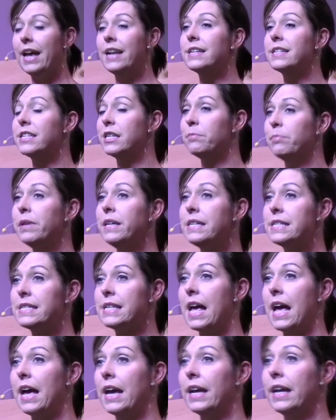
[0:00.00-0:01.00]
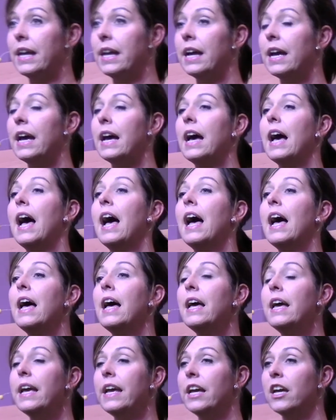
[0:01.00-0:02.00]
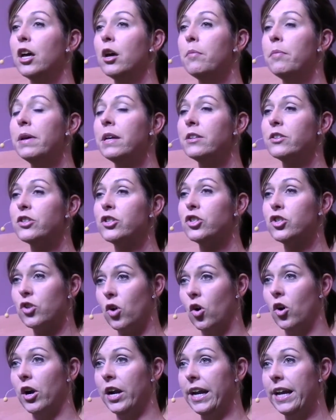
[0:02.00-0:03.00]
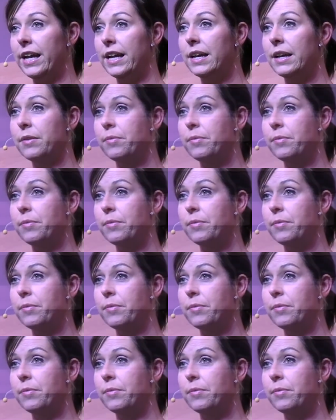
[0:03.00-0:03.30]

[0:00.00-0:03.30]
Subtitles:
and simply say, I am sorry.